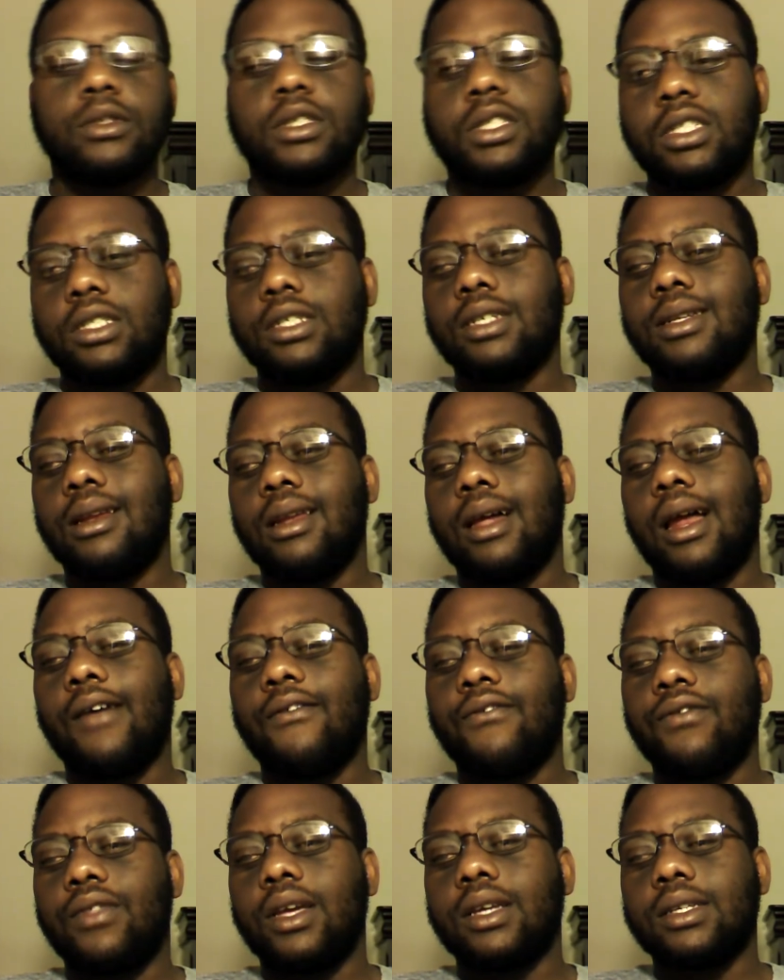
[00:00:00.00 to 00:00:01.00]
She did a
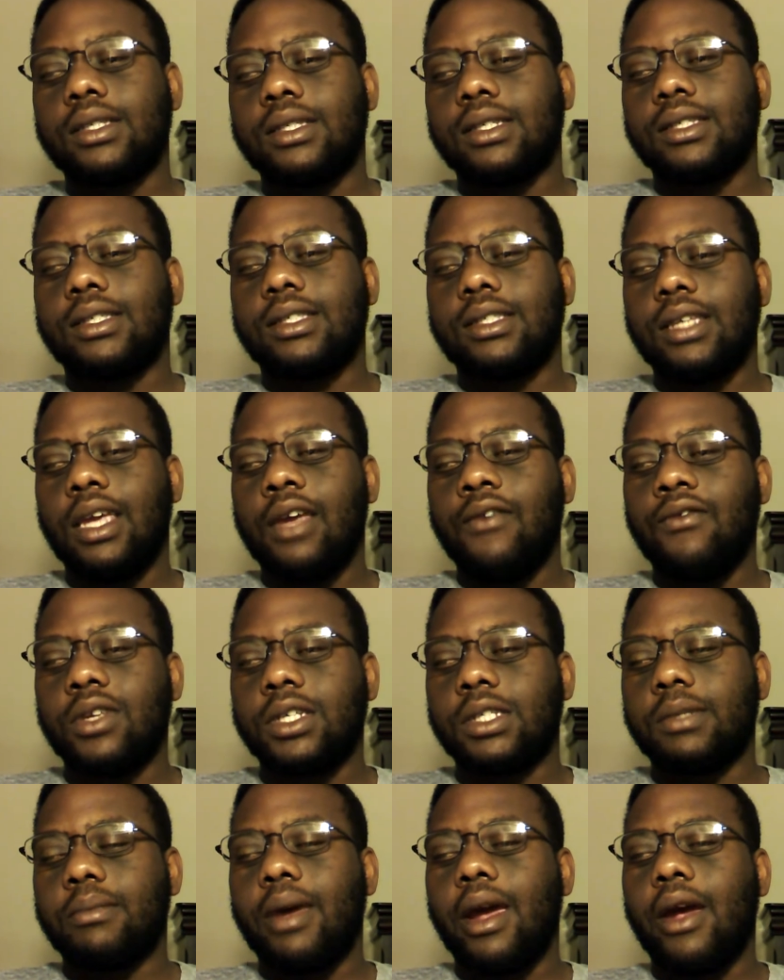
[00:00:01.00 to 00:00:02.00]
lot of things to save
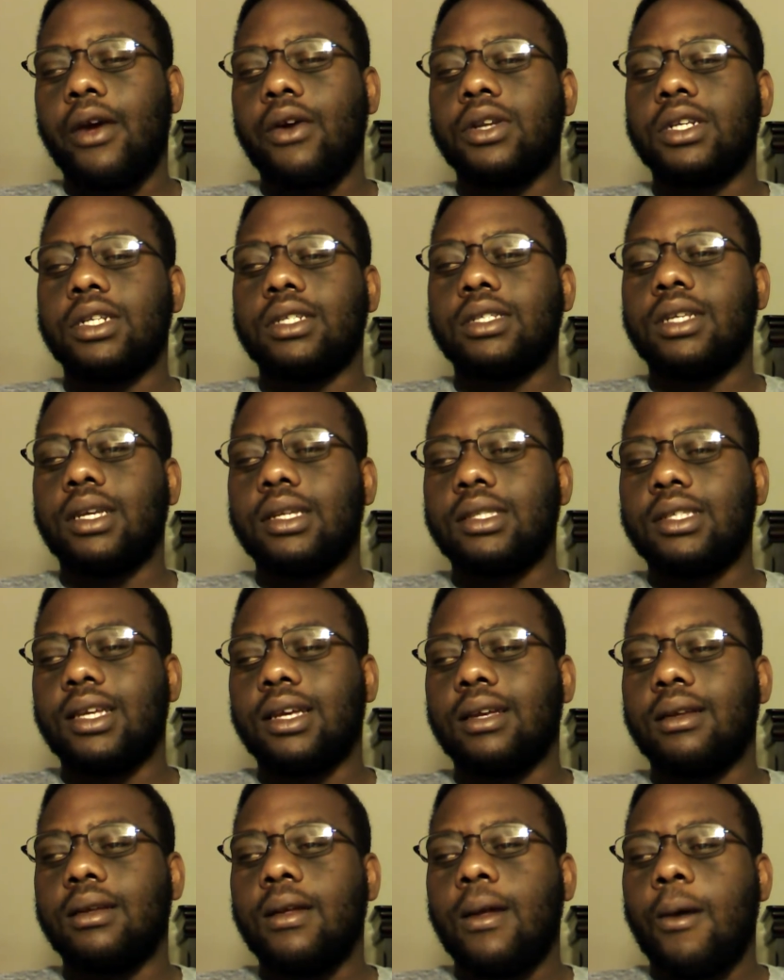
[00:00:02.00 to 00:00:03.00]
this marriage and
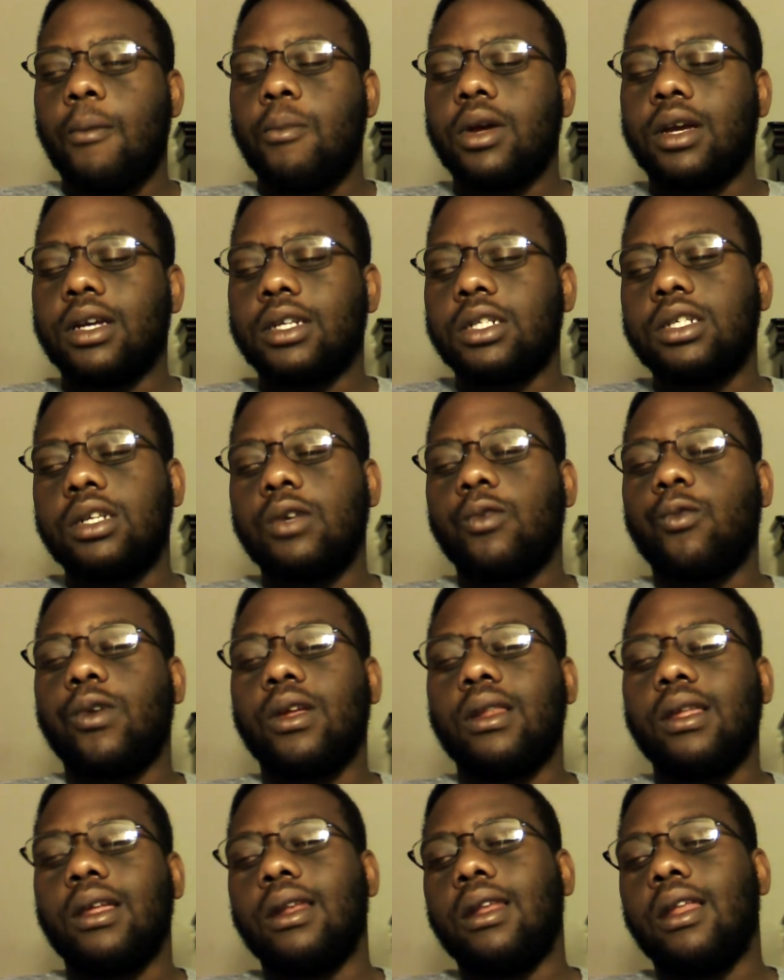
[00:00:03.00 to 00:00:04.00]
to because she
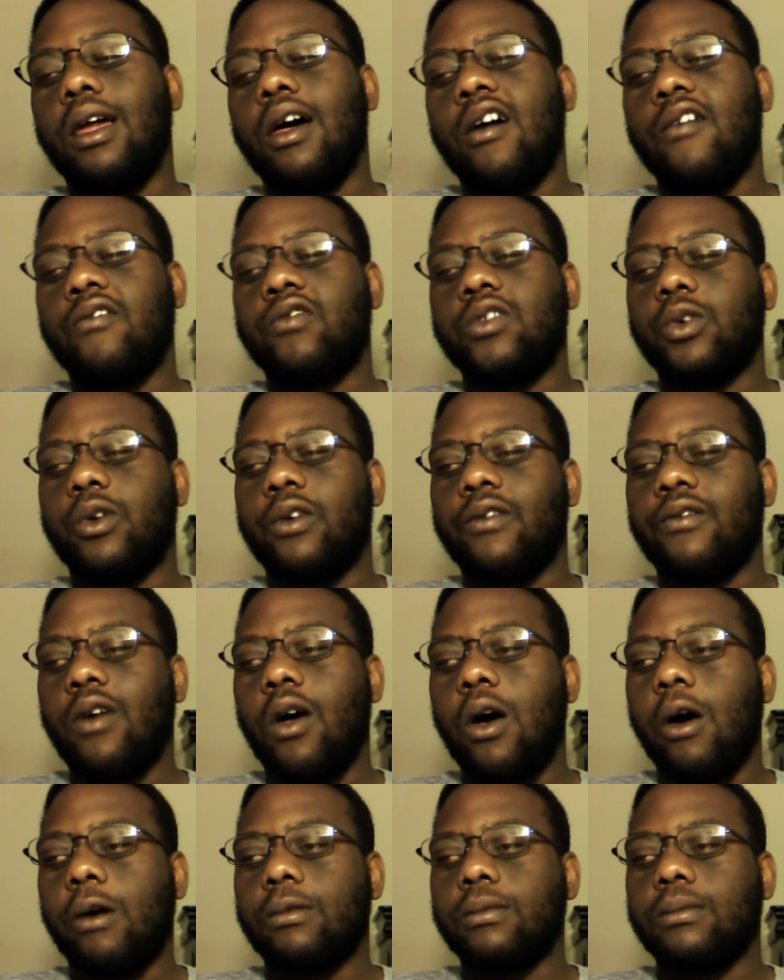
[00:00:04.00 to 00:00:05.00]
really loved
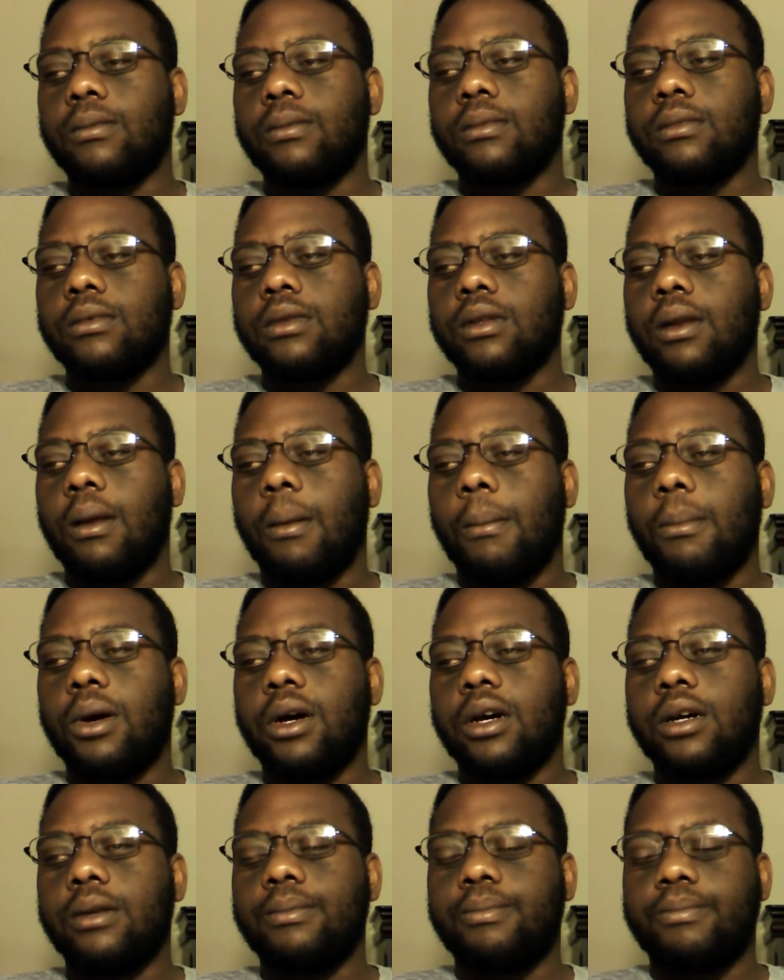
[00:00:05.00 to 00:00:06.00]
Torvald.
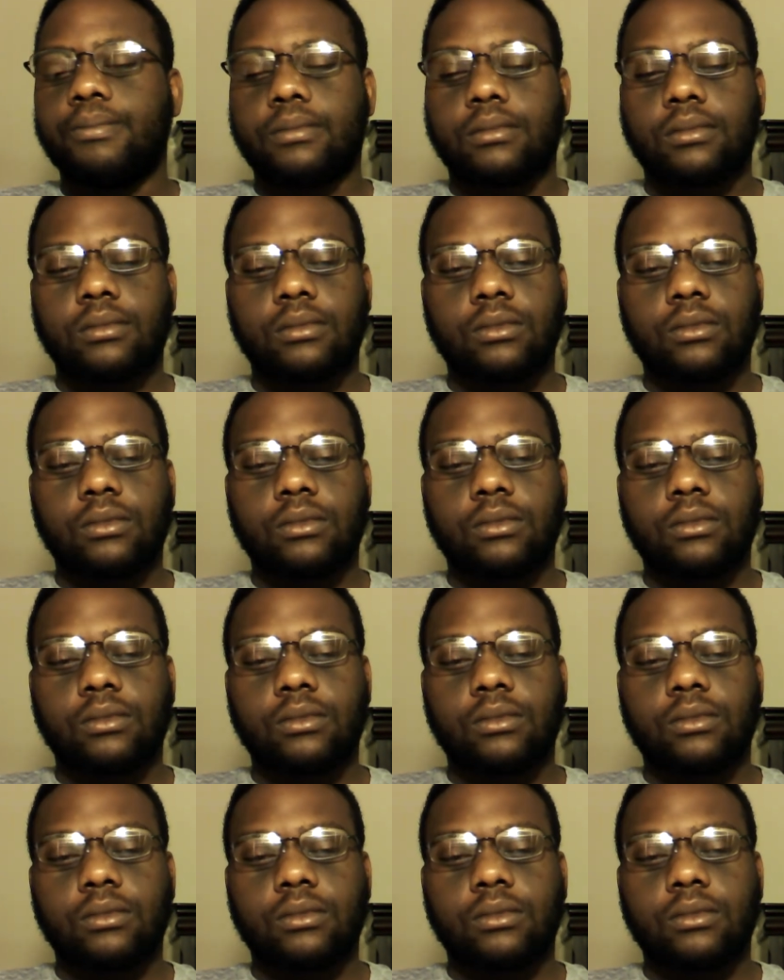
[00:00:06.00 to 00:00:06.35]
But